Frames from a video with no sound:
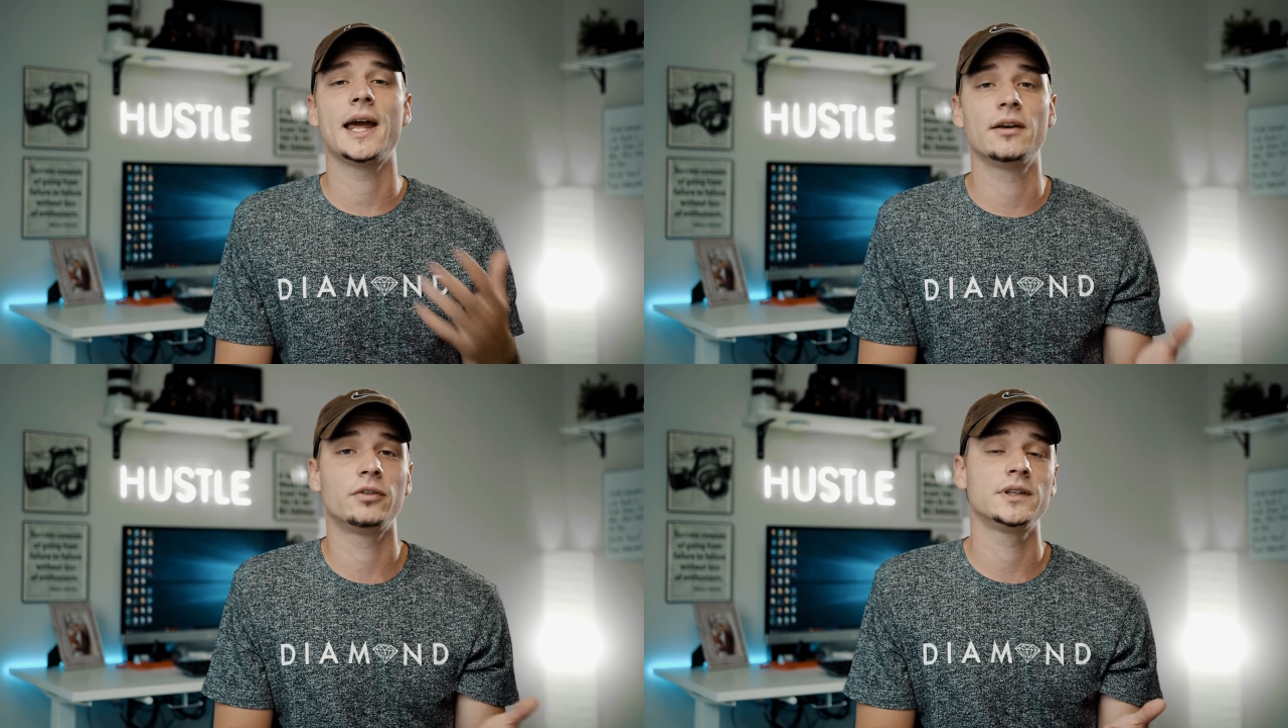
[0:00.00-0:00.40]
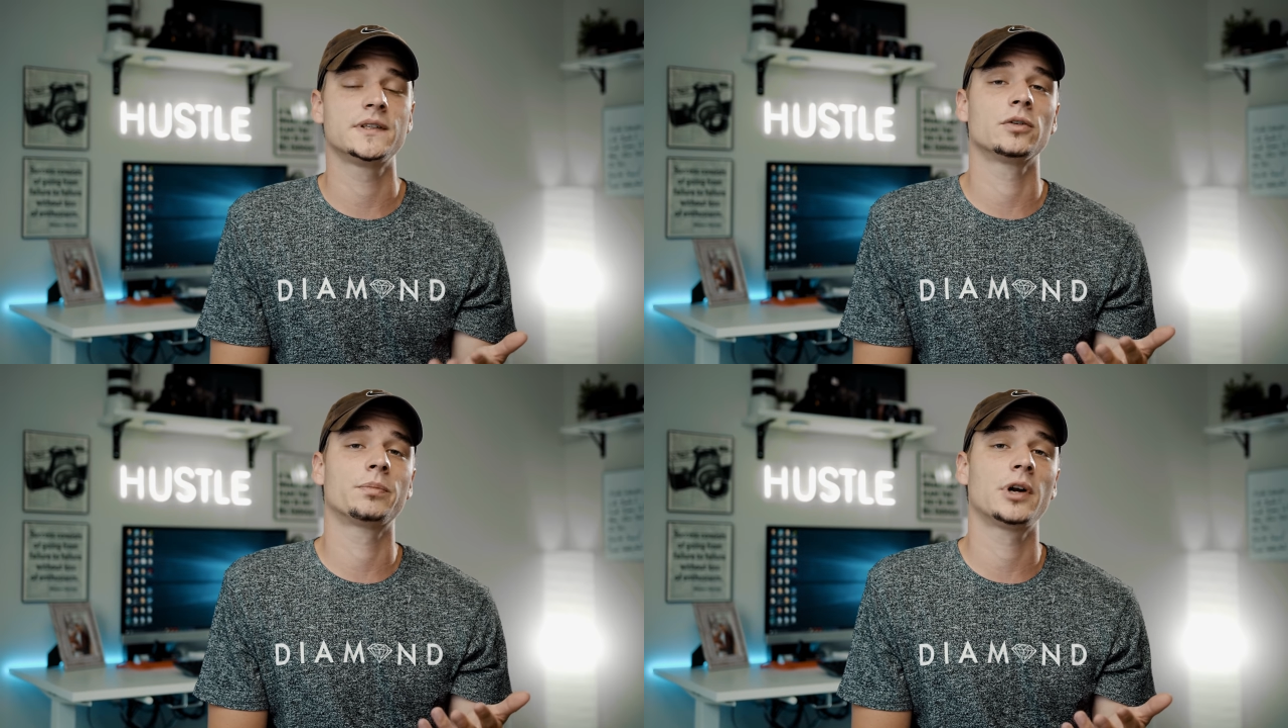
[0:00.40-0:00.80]
every
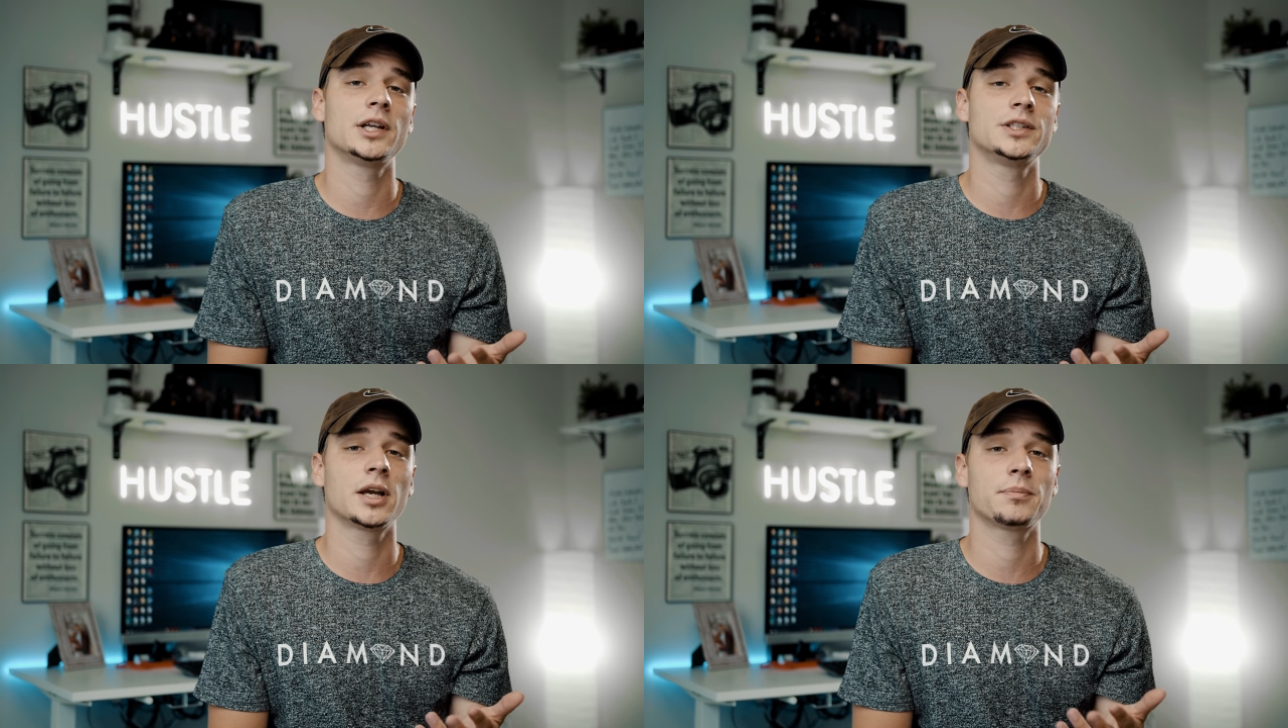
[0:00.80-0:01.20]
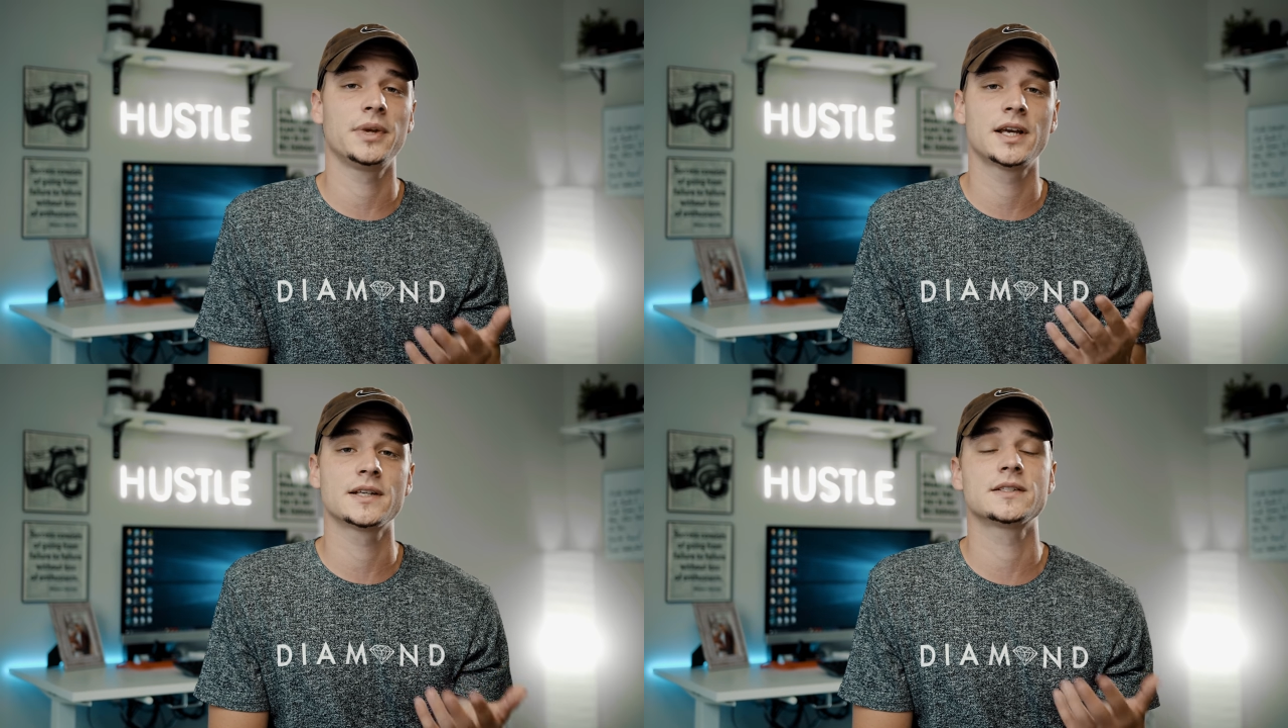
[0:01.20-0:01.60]
single project
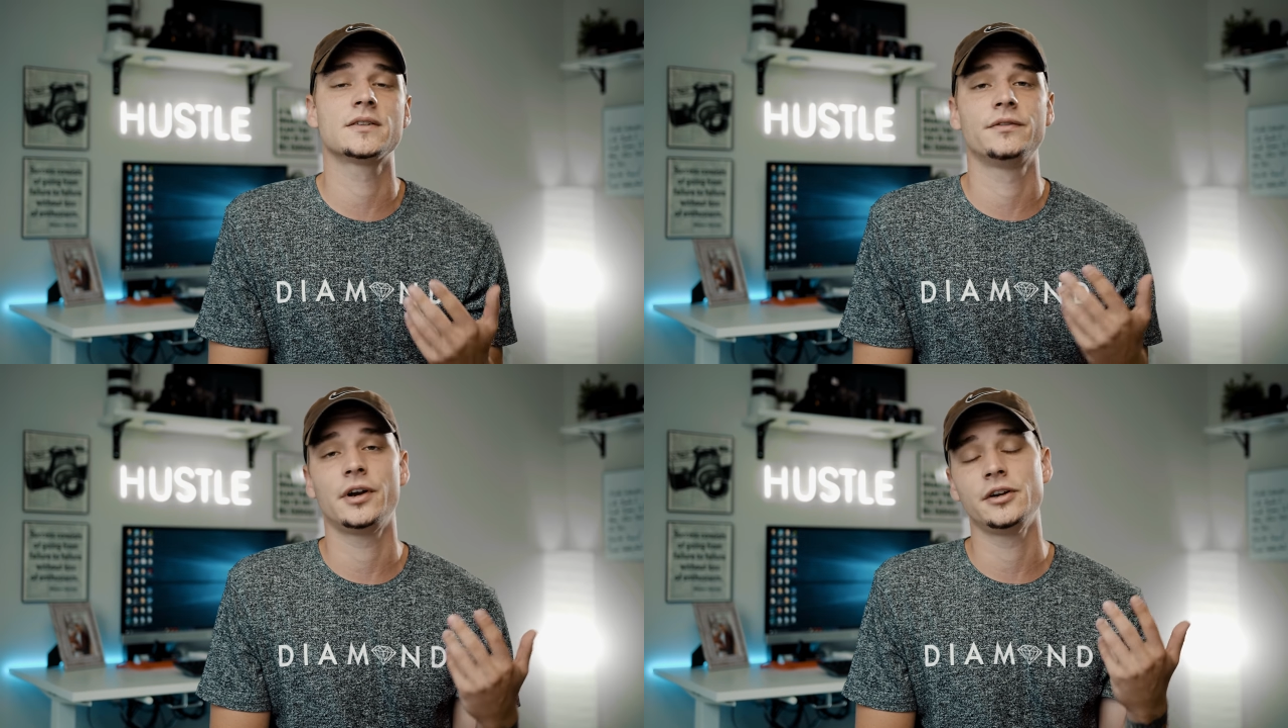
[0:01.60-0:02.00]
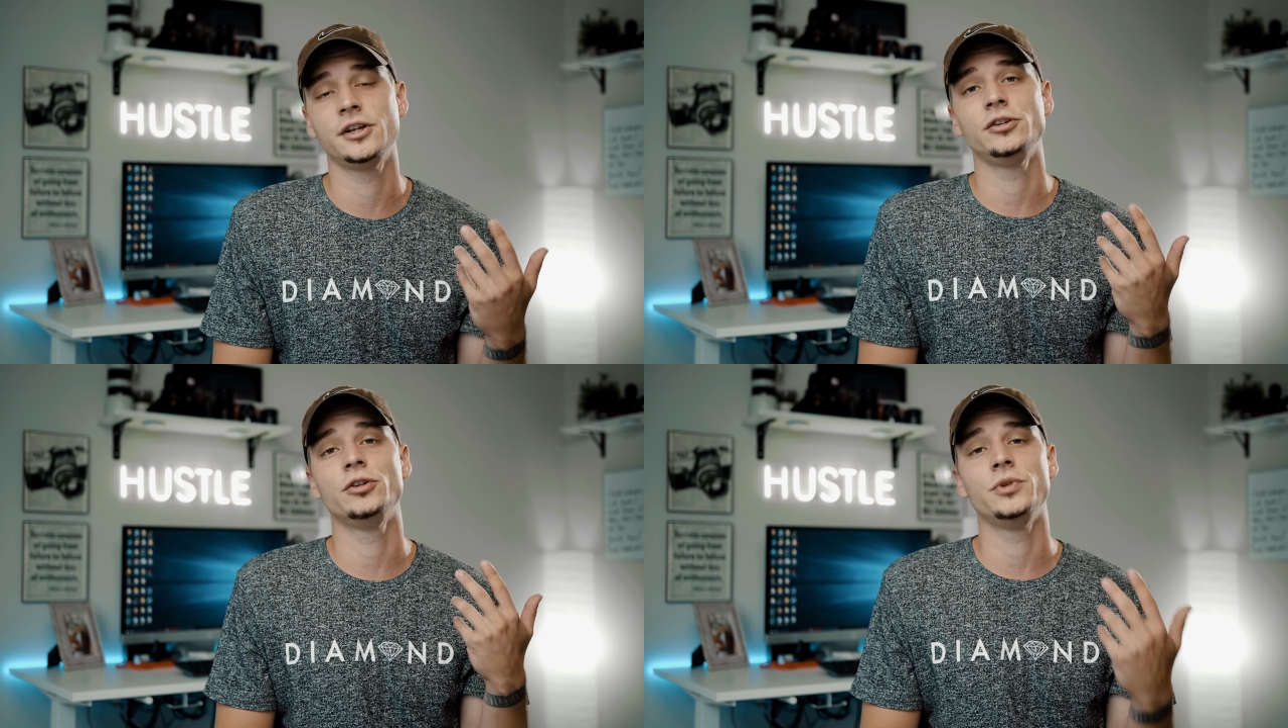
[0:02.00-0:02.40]
because it's a
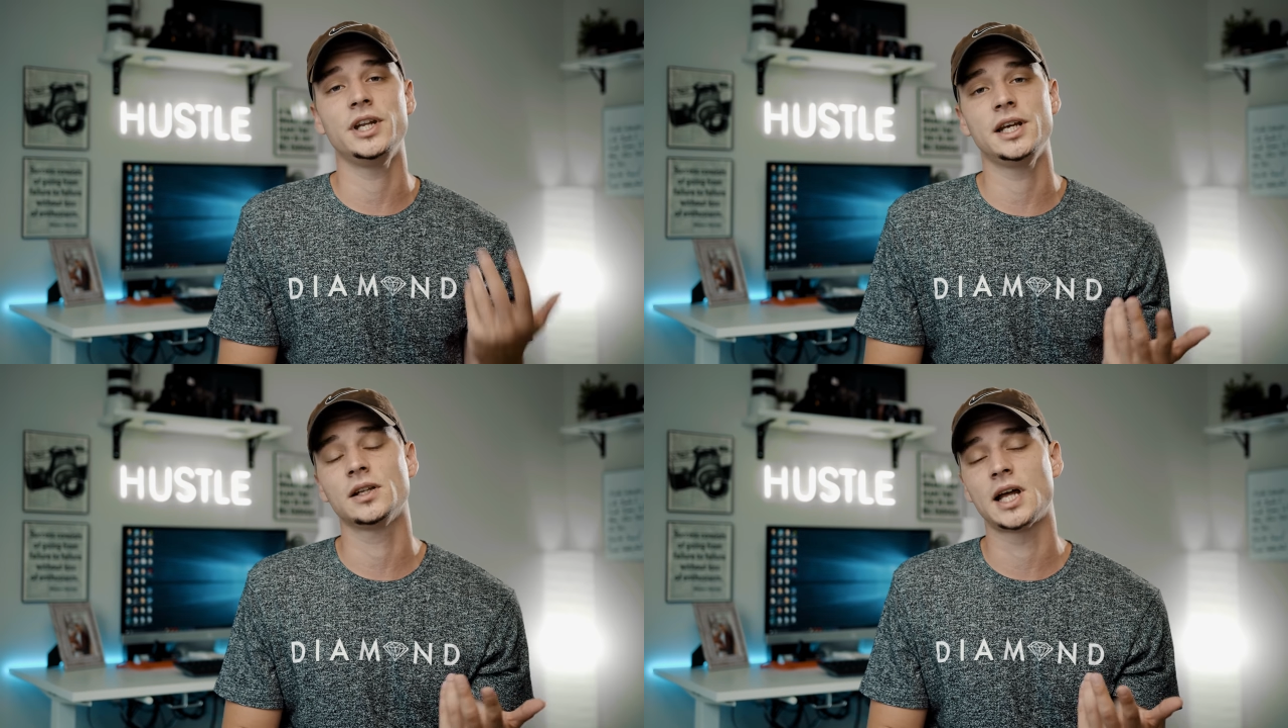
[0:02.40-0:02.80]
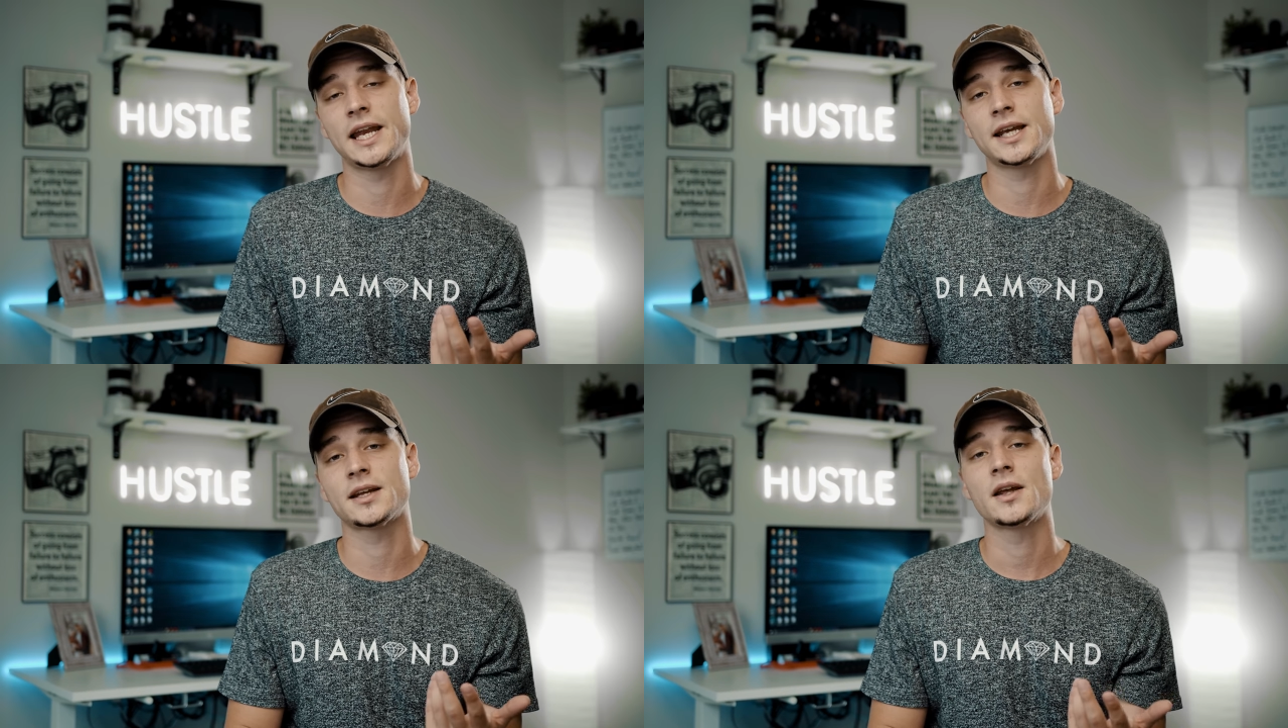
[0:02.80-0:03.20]
very unique lighting.